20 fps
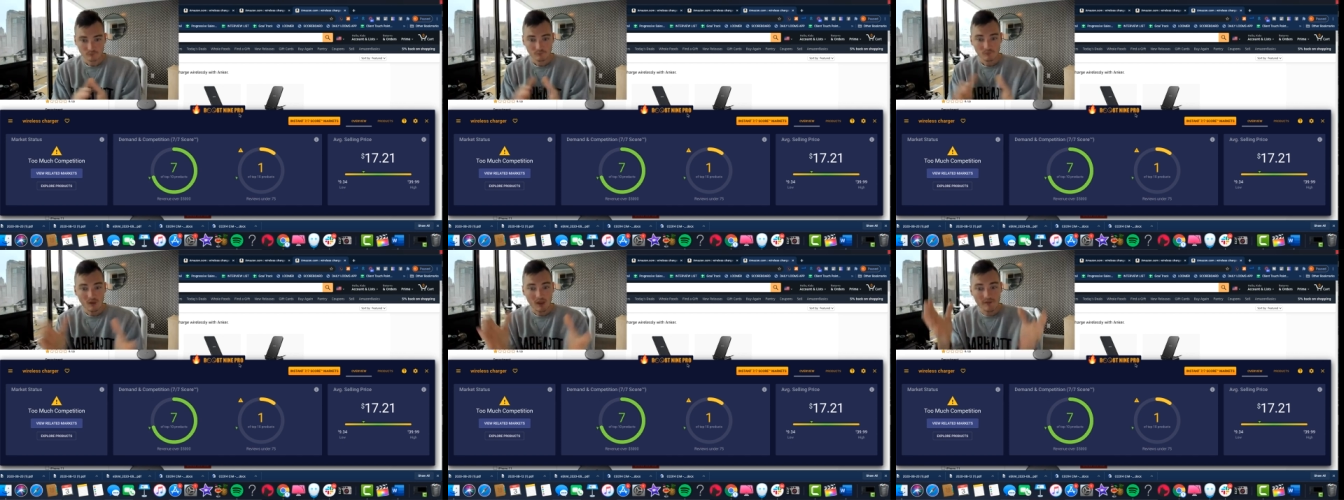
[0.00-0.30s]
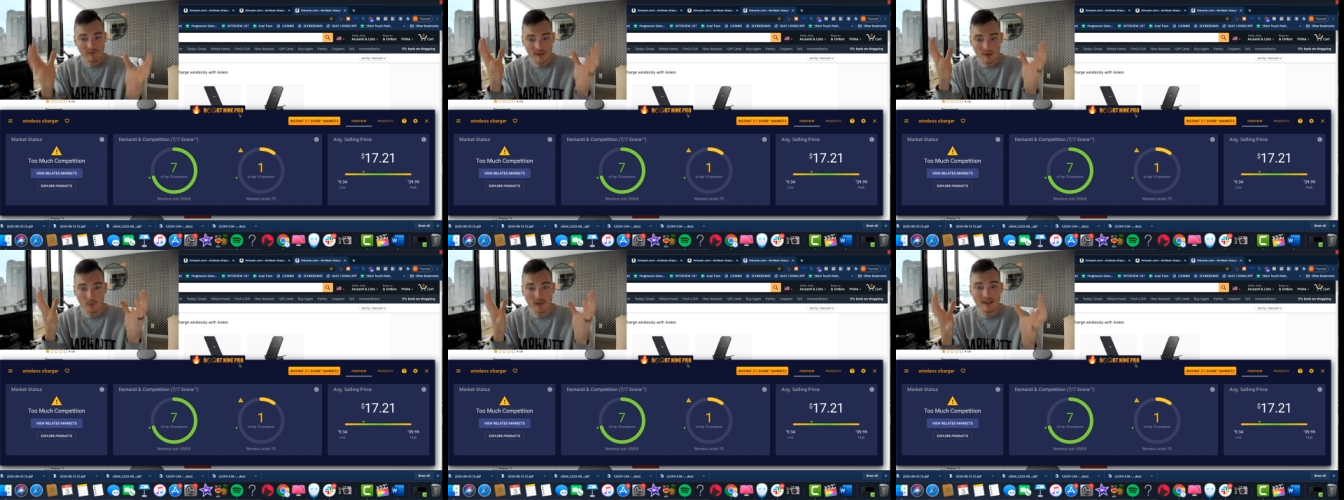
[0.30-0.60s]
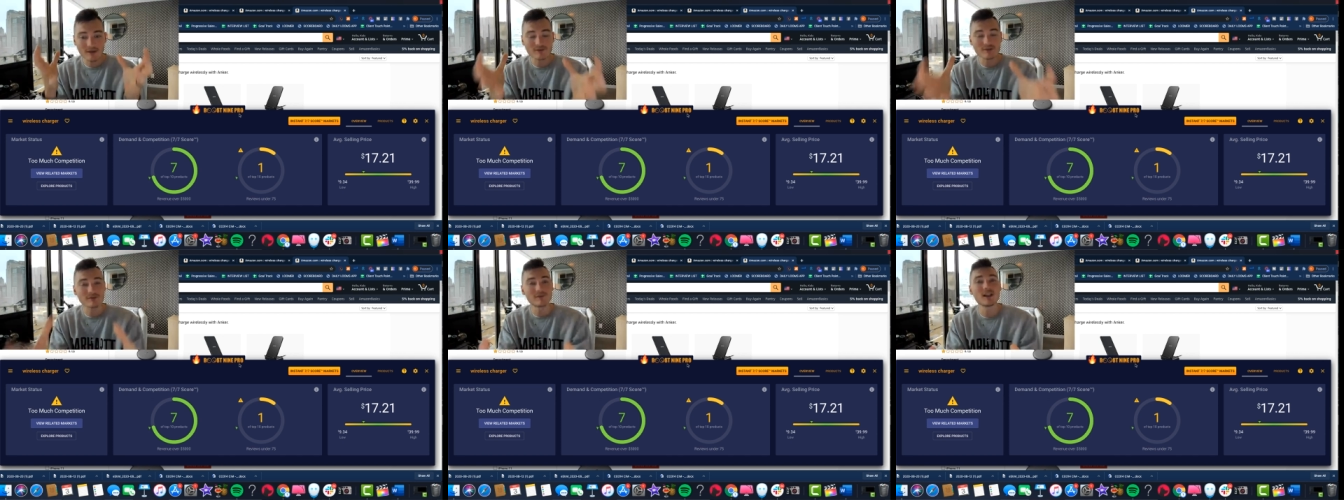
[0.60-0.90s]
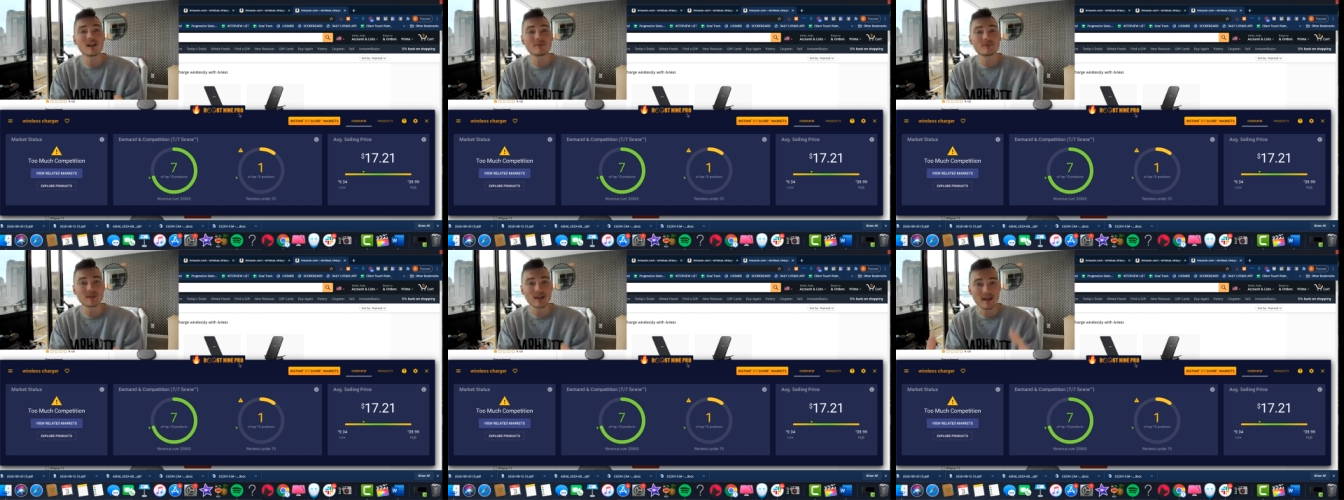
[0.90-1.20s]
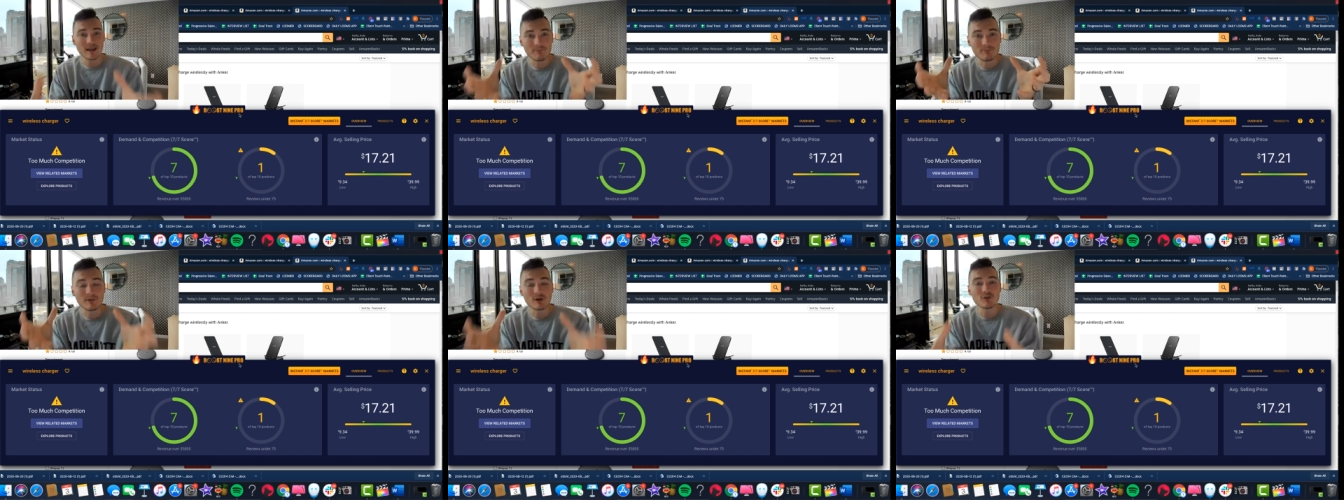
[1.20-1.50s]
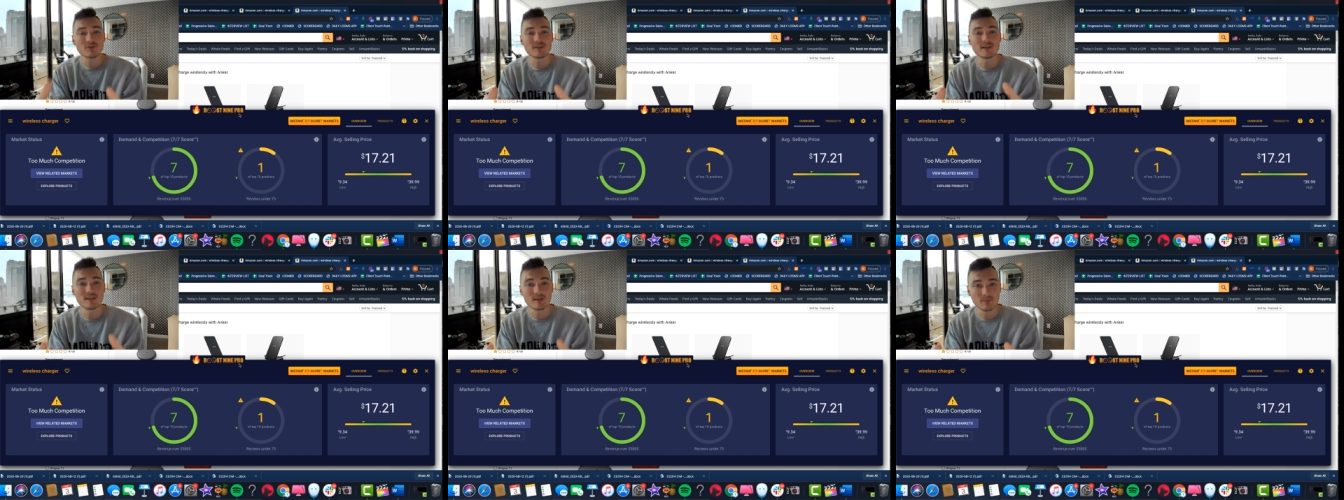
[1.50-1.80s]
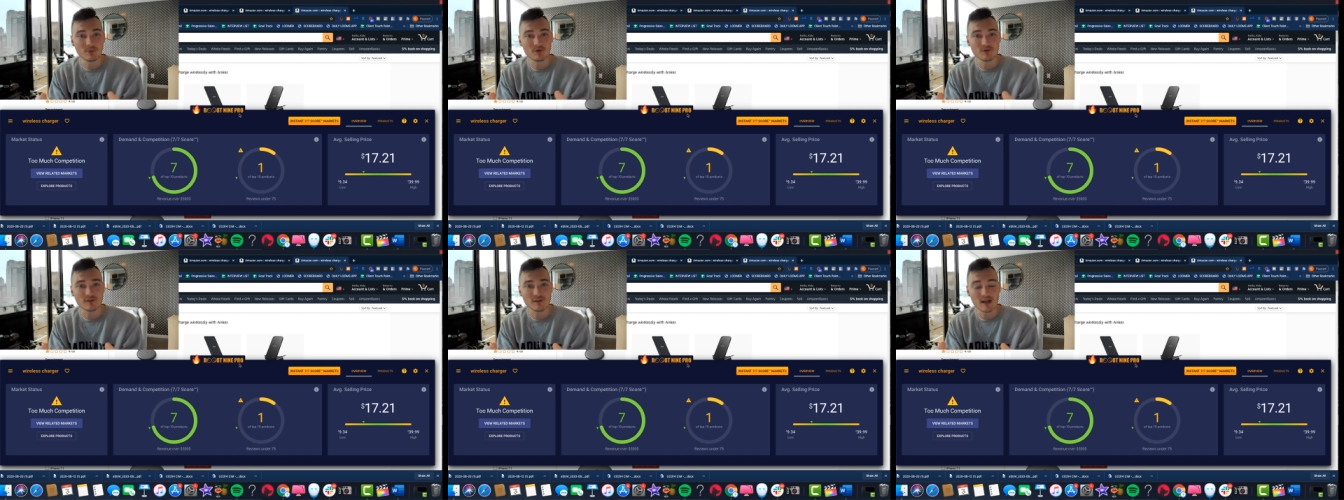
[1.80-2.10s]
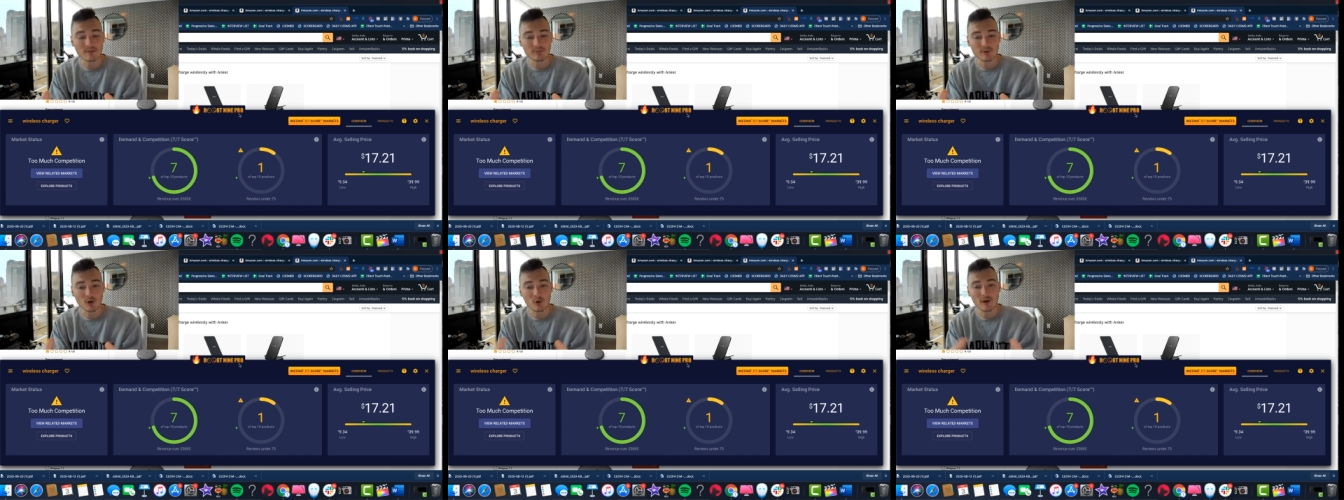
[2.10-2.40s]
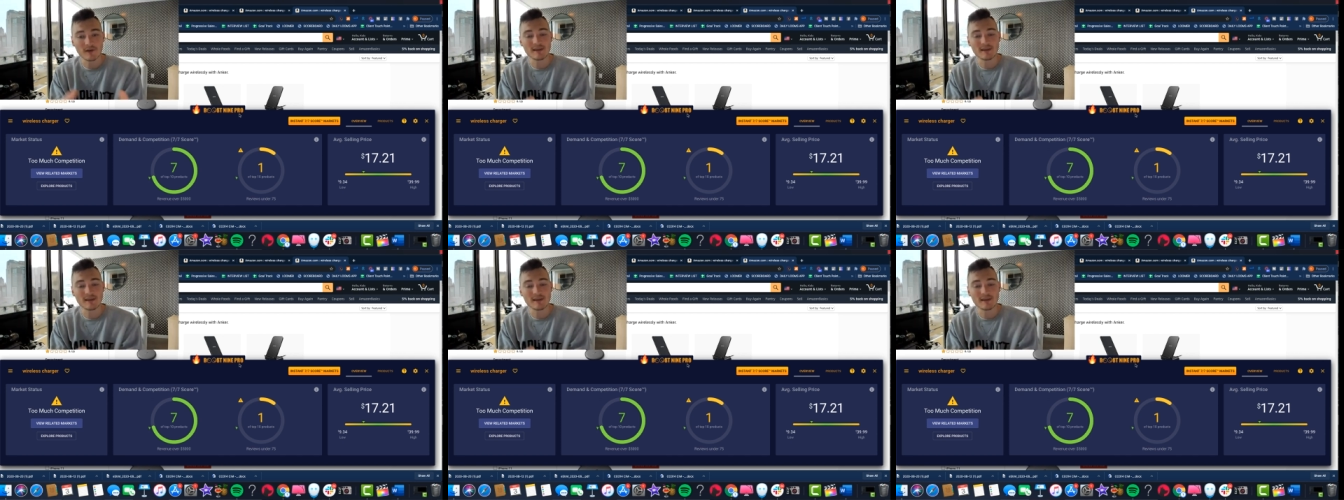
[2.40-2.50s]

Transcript: that we have developed and built into Boost nine Pro,